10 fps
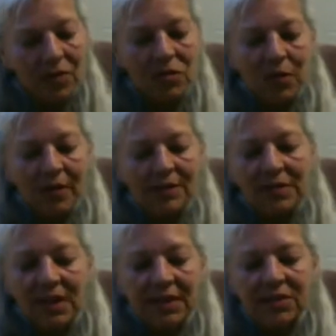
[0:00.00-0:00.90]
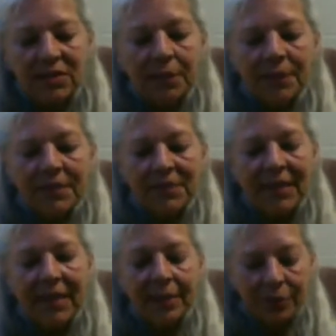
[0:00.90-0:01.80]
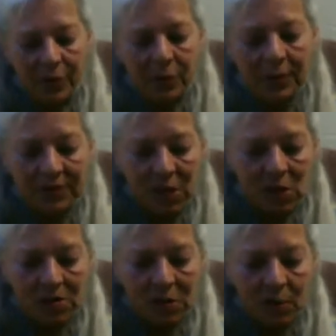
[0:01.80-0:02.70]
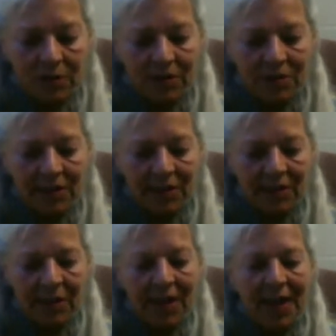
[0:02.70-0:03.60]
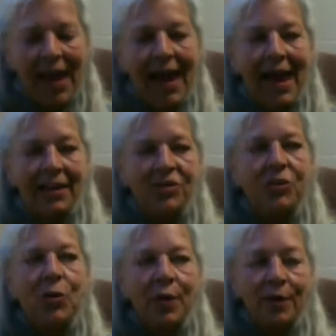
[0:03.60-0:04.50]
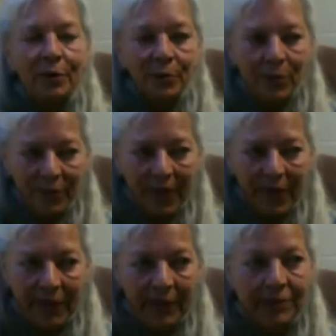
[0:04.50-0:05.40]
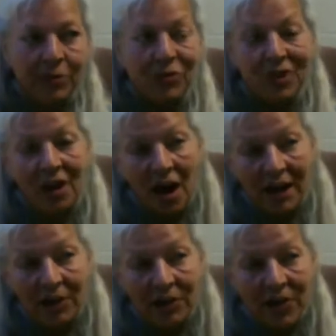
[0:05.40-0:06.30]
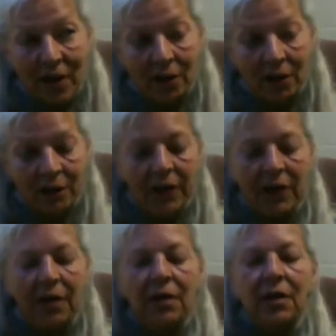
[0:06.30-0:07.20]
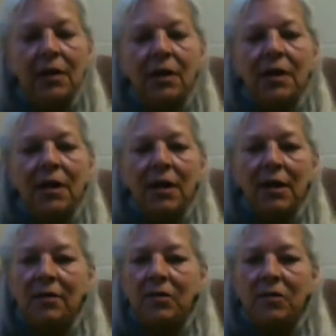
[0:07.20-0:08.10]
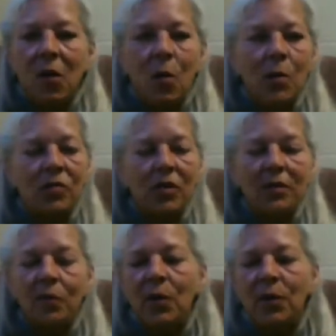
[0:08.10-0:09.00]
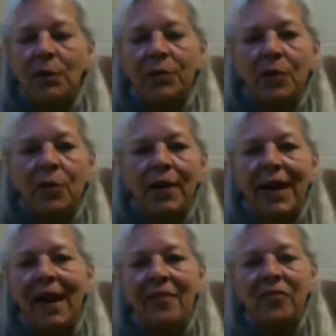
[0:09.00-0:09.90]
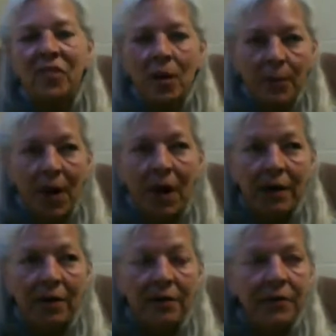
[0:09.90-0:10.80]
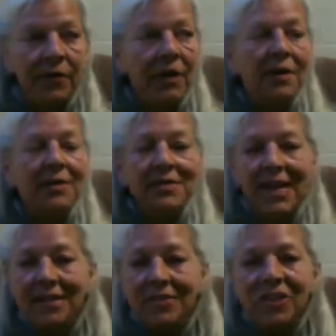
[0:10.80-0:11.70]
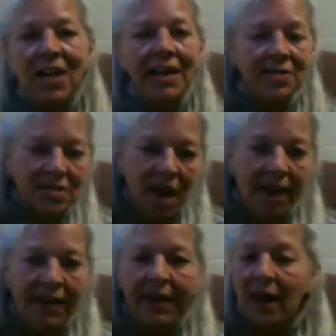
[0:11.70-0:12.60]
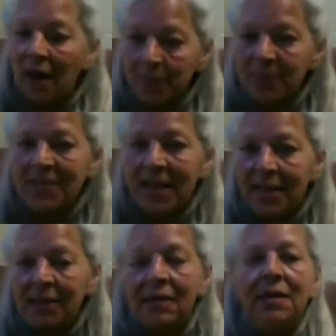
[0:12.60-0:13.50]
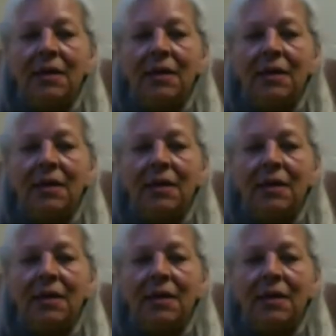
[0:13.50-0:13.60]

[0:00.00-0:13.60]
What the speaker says: So that it's something to get through, and to also understand that as you're going through that and you're denying yourself, it's almost unavoidable. You're going to have some kind of tension, anxiety, upset,